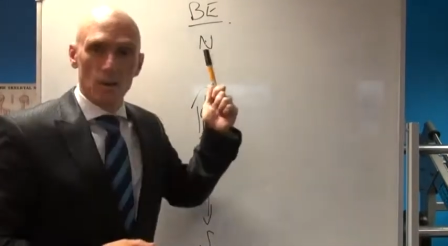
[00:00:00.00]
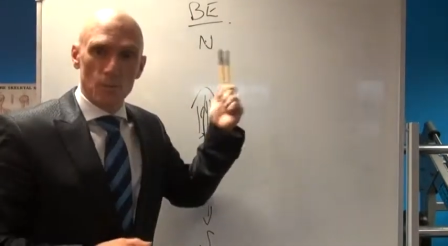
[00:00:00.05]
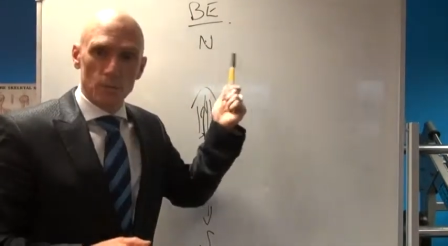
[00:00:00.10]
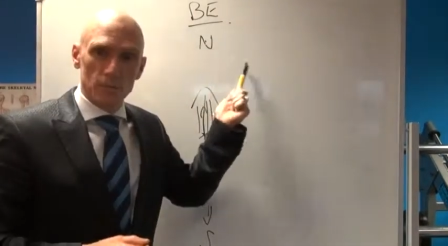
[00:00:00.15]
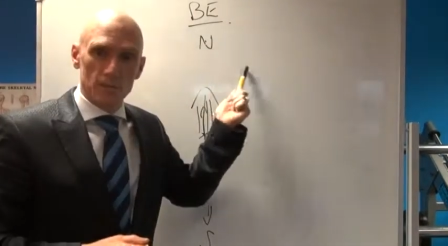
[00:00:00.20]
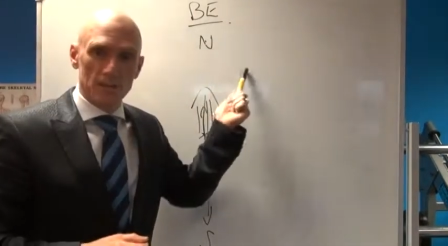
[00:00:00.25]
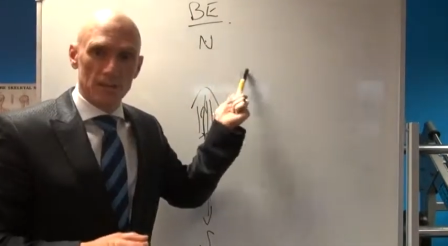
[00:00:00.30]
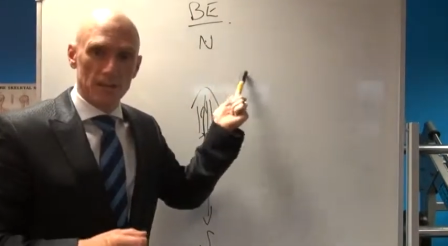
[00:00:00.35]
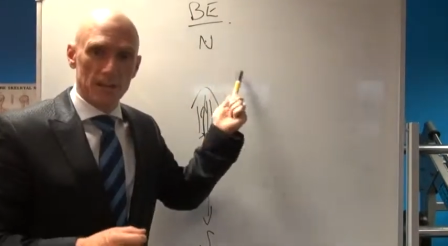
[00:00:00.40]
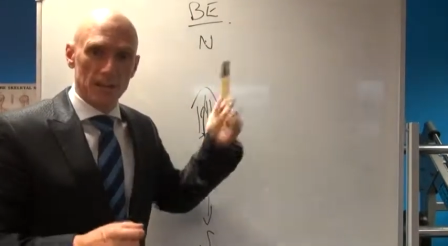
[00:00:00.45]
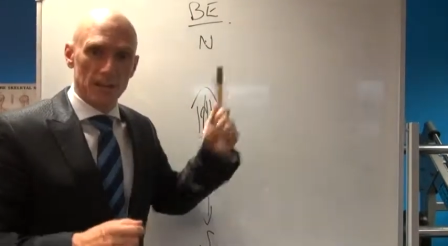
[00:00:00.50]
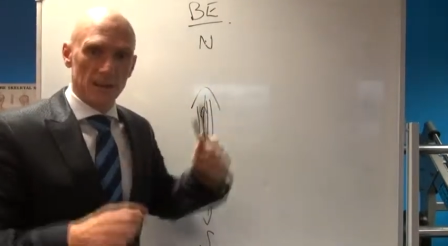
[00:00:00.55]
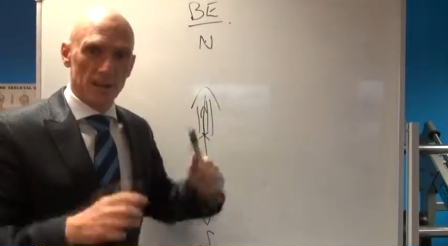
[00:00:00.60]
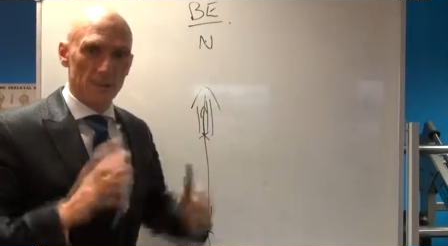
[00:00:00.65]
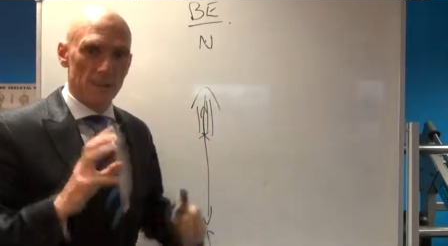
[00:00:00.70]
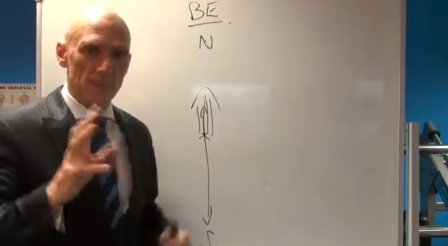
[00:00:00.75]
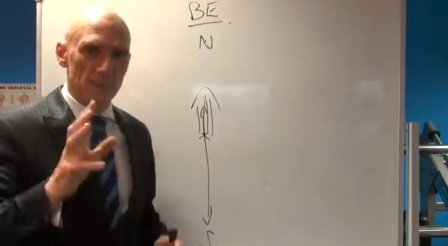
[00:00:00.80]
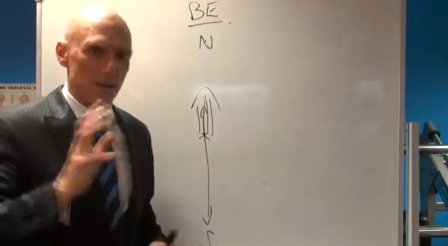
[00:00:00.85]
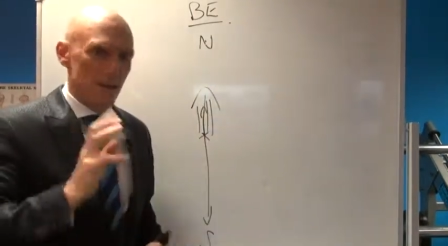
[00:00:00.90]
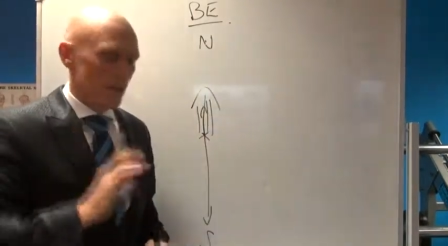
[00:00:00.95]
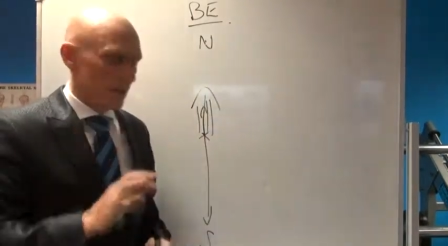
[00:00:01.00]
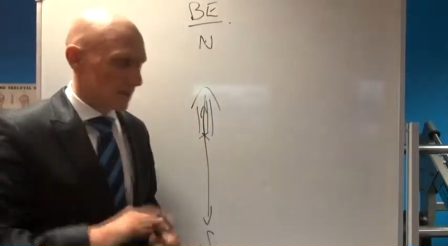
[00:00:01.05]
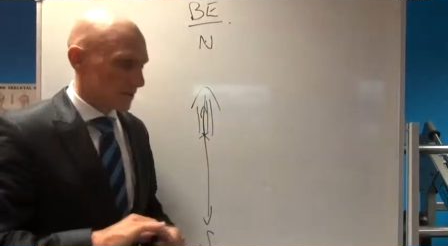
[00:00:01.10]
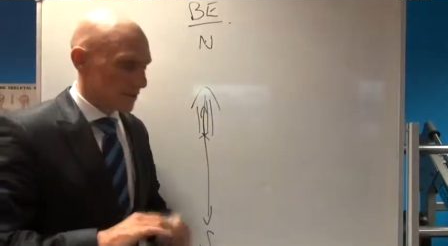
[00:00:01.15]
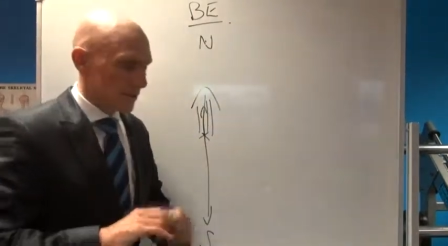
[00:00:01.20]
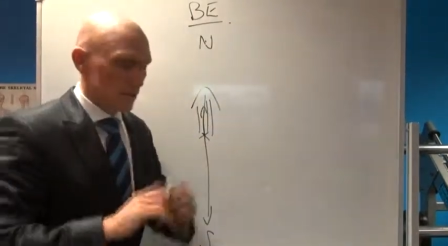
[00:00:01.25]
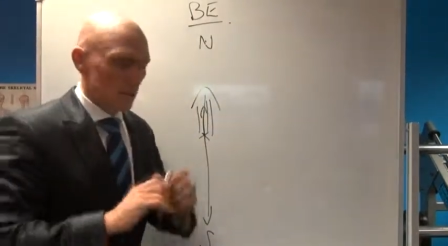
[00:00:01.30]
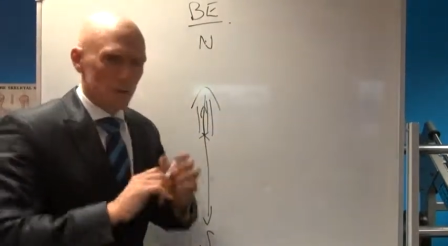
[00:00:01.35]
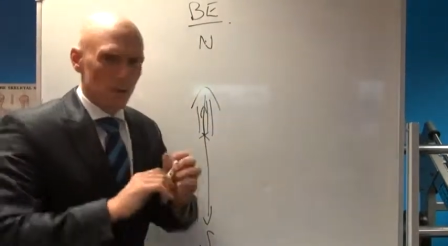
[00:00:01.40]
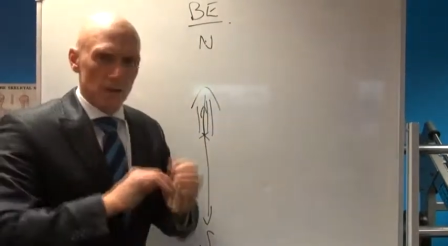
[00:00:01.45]
which is here.
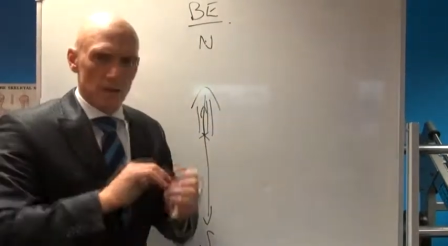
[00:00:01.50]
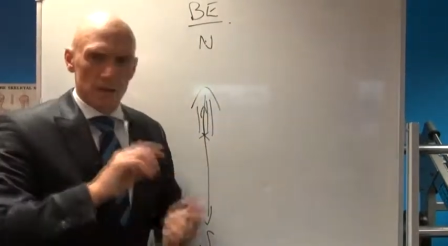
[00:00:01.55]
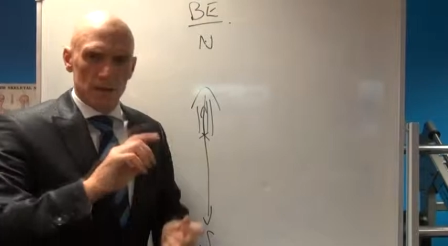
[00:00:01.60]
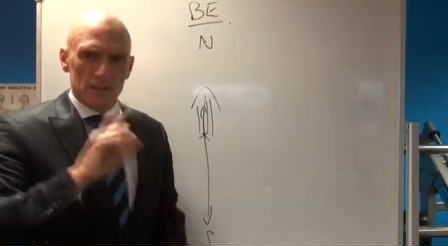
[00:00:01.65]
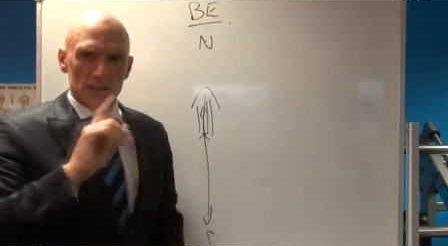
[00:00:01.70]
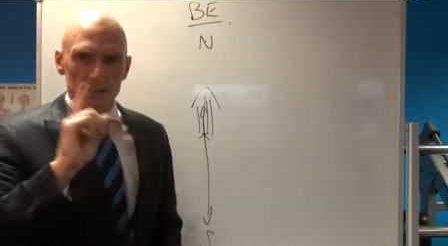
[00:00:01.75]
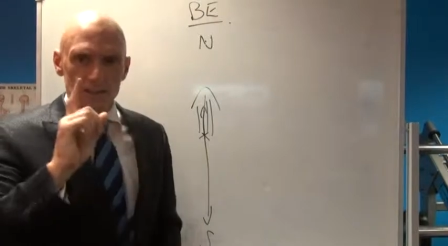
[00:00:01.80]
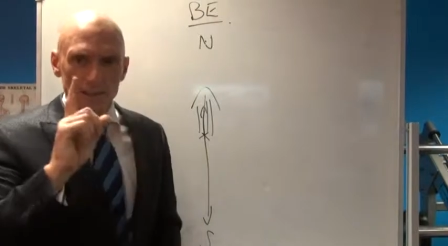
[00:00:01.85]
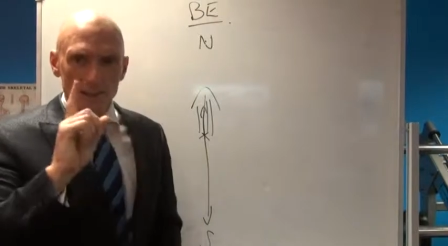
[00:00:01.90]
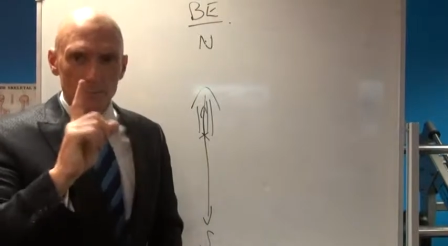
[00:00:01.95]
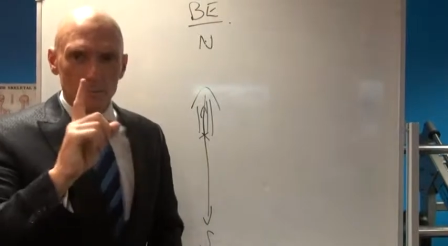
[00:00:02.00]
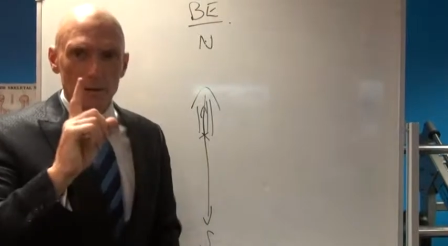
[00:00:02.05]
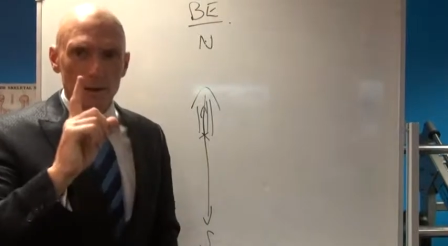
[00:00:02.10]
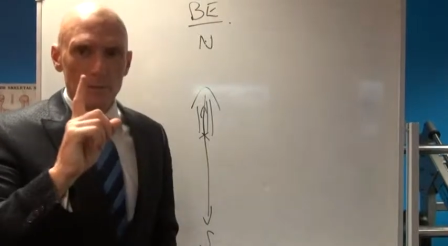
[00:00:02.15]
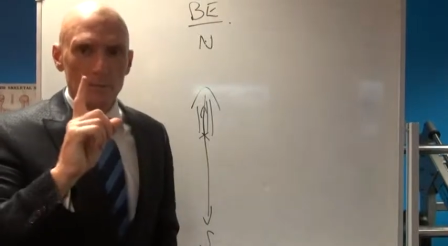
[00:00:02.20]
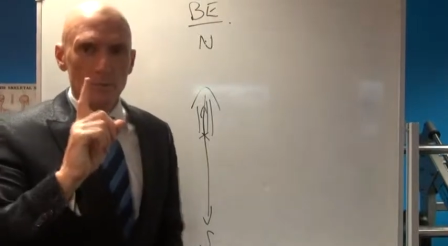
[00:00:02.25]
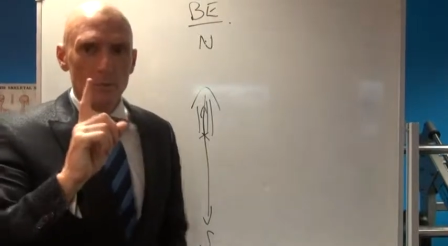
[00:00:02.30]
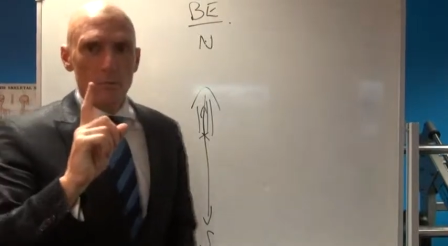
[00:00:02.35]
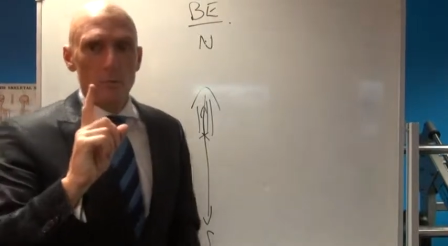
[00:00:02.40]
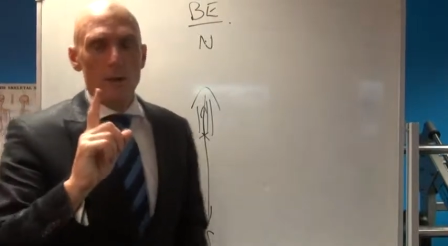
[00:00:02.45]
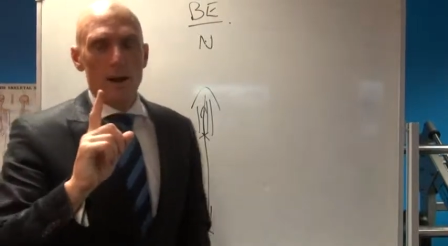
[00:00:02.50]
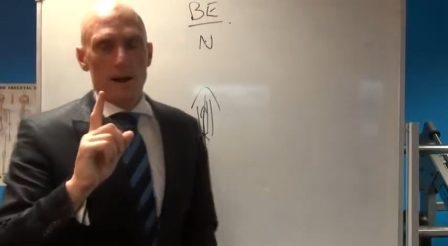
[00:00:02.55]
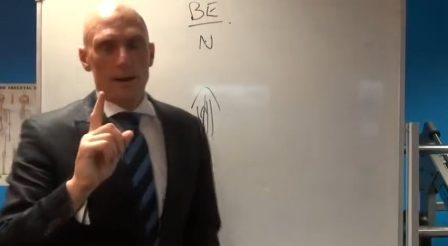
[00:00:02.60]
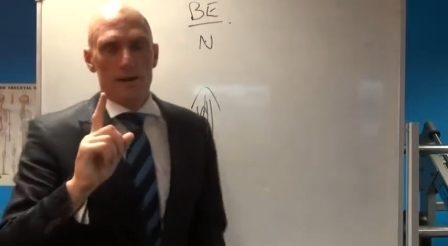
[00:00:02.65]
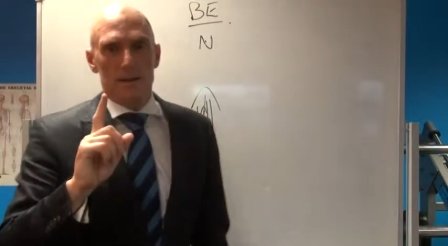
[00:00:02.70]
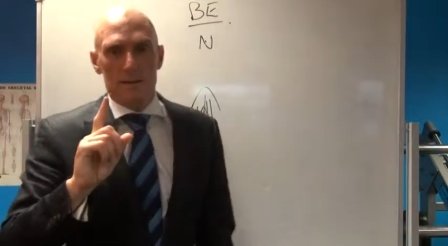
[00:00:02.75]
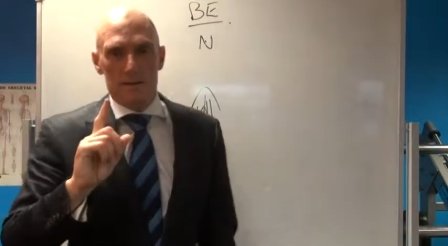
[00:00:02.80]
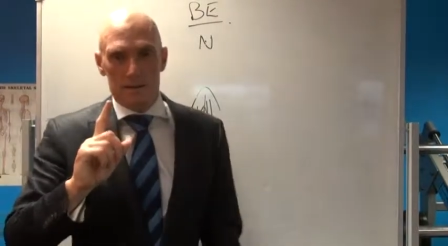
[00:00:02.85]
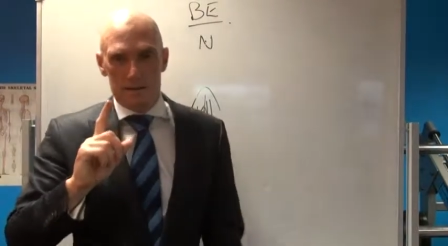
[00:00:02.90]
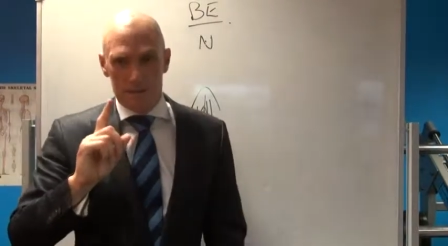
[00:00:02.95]
So step number
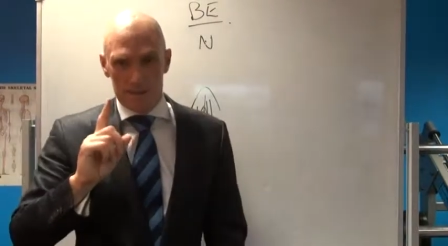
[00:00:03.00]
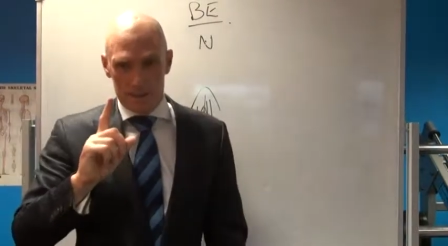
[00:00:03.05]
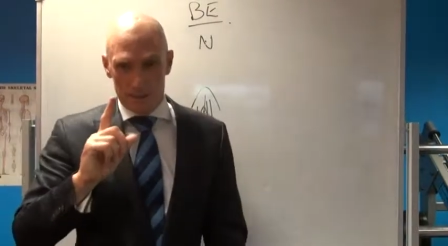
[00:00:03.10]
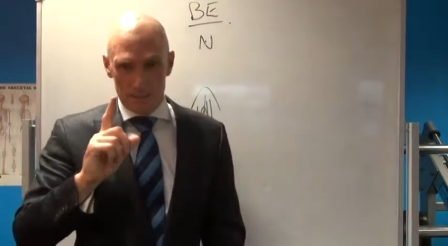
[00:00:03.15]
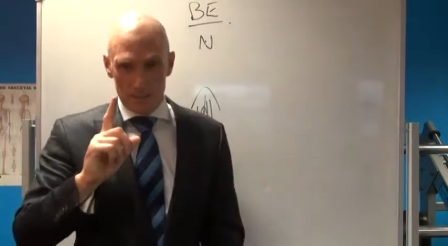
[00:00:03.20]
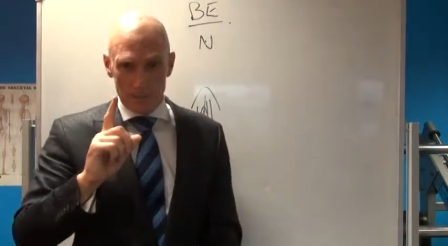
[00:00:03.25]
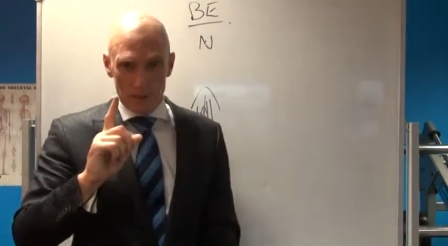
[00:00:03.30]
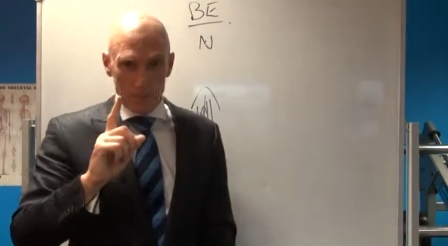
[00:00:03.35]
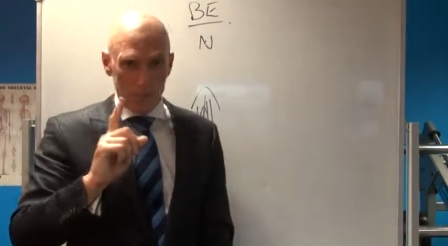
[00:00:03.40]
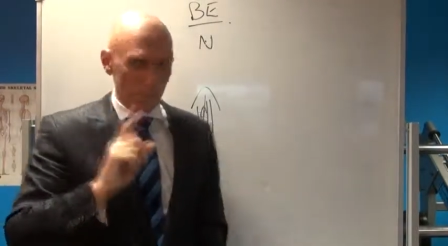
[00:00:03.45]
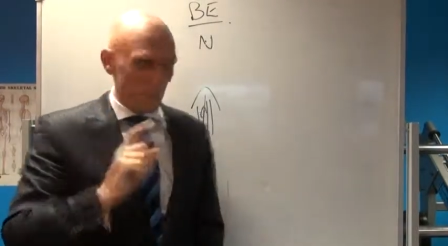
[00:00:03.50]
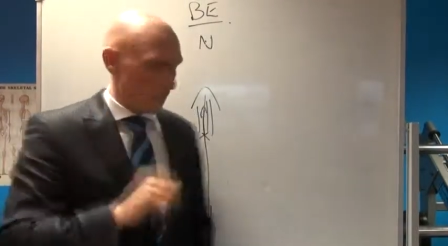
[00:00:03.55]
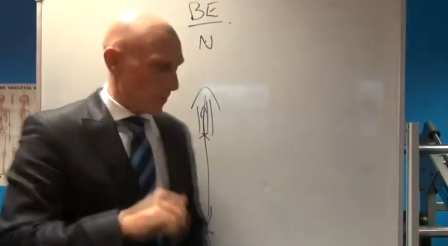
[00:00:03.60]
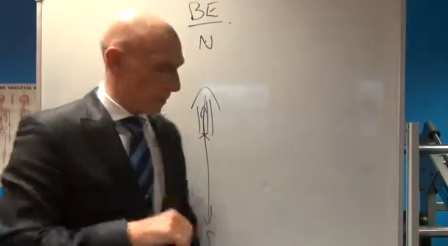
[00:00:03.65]
one, Step number